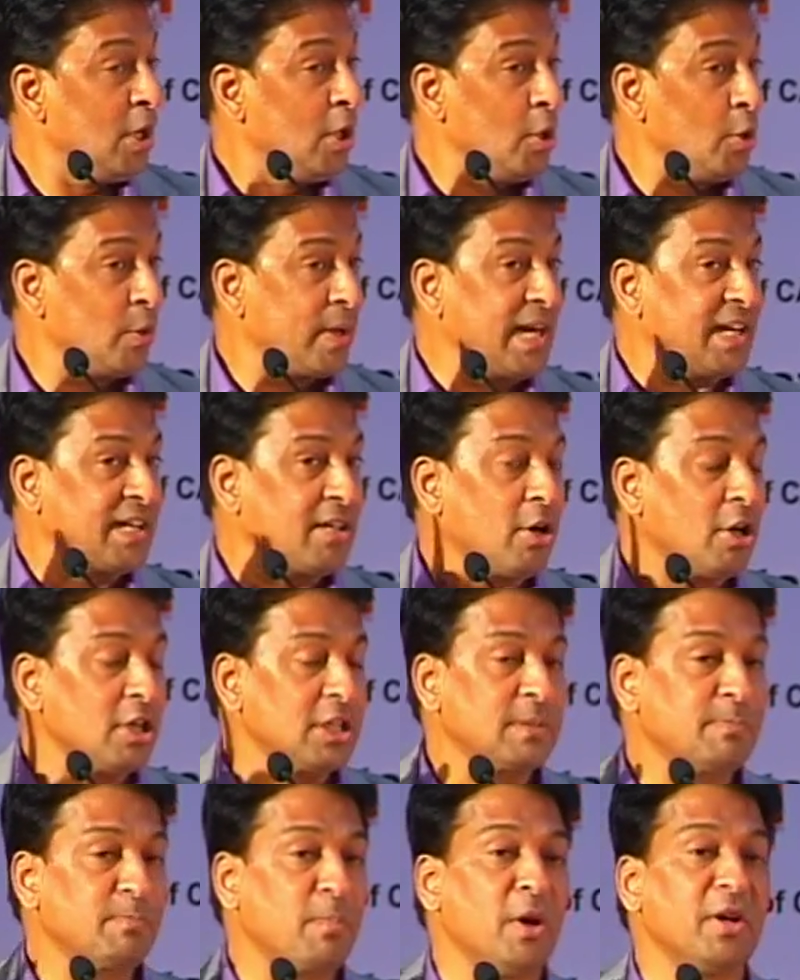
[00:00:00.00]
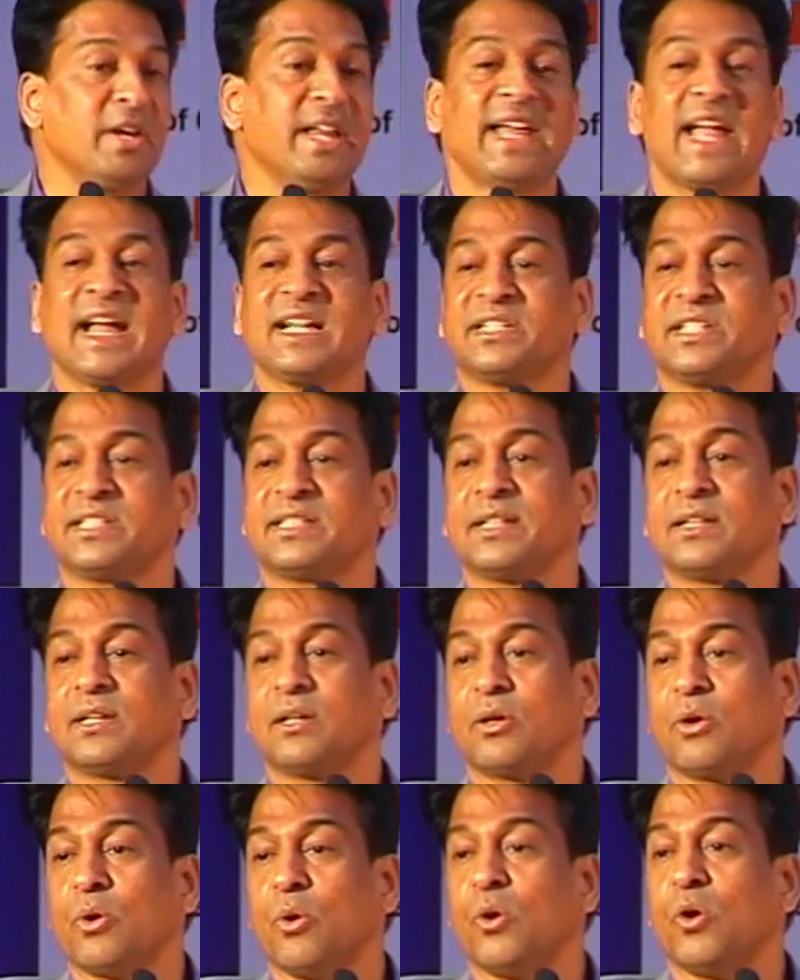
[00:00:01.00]
Look at corresponding
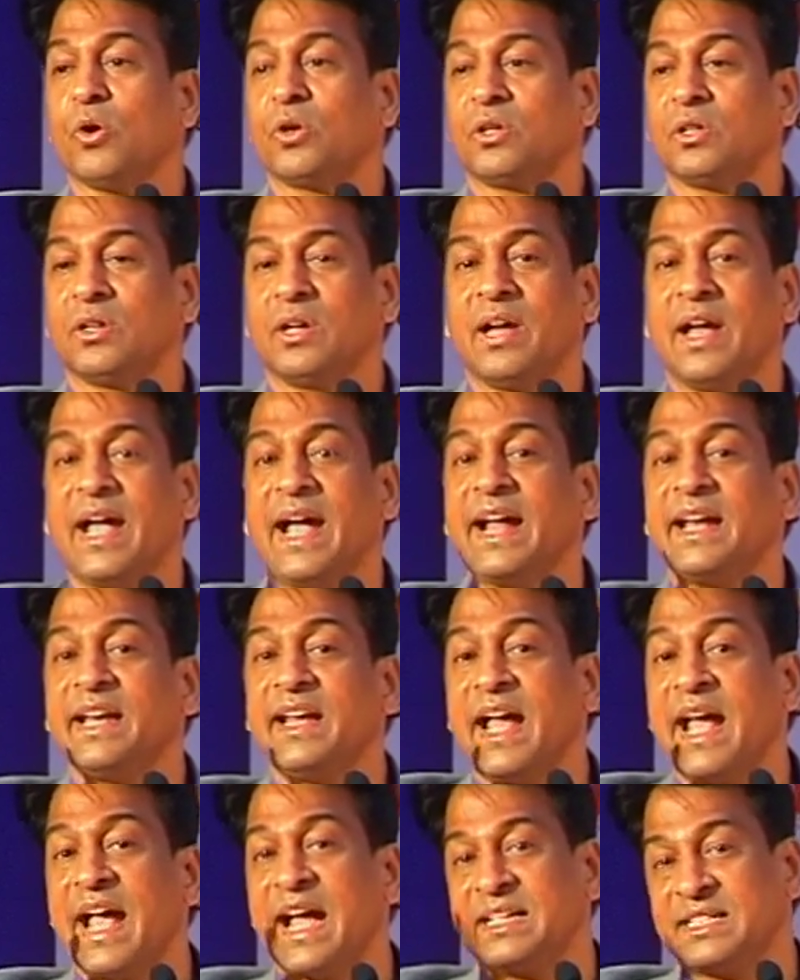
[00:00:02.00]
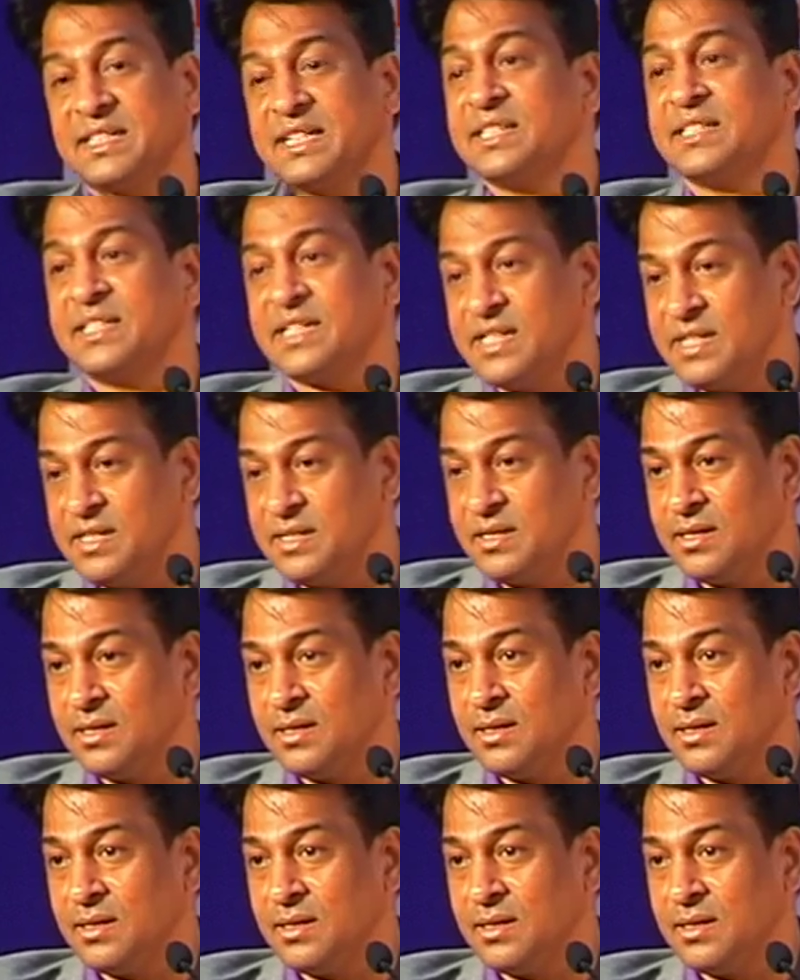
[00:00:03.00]
HSN code and SSE,